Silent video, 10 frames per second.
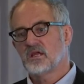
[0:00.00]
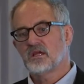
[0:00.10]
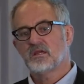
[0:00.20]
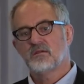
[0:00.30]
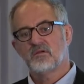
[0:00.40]

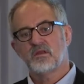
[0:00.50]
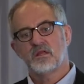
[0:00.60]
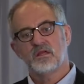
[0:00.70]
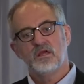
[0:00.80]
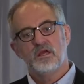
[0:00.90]
gay
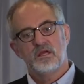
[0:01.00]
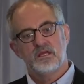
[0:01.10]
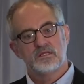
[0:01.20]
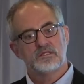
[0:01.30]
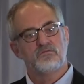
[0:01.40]
community
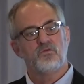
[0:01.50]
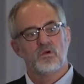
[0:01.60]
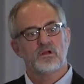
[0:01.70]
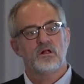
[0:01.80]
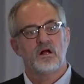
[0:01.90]
is at
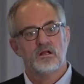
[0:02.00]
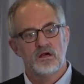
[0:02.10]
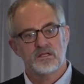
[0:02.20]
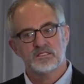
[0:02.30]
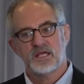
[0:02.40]
four o'clock
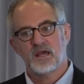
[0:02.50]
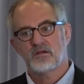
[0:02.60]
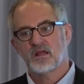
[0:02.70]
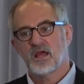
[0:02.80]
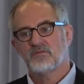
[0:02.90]
on a
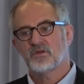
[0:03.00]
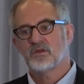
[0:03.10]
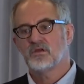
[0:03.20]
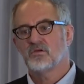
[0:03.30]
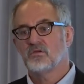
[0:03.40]
Saturday
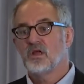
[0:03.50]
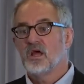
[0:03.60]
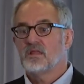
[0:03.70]
afternoon,